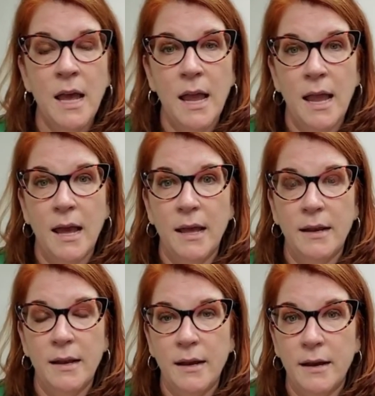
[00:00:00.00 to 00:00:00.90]

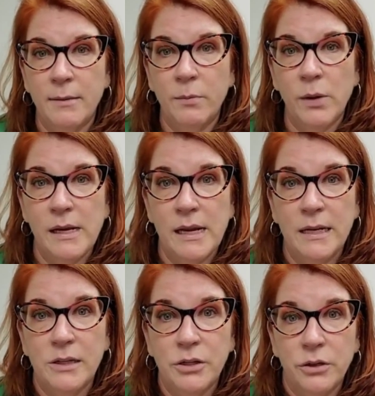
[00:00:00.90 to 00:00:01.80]
And we
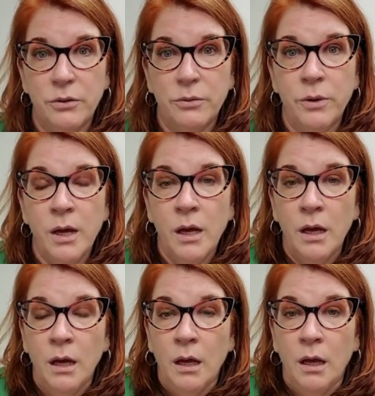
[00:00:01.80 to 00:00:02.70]
needed to
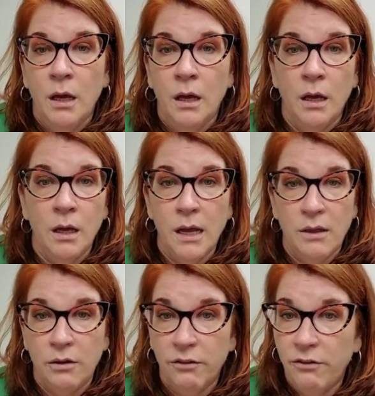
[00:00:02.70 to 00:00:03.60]

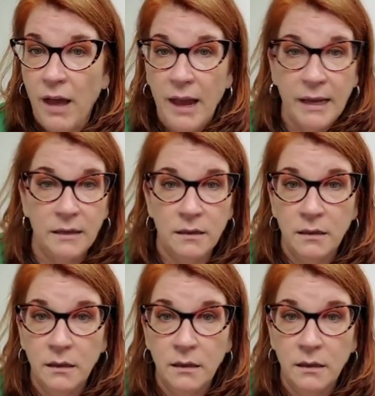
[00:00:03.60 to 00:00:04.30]
either find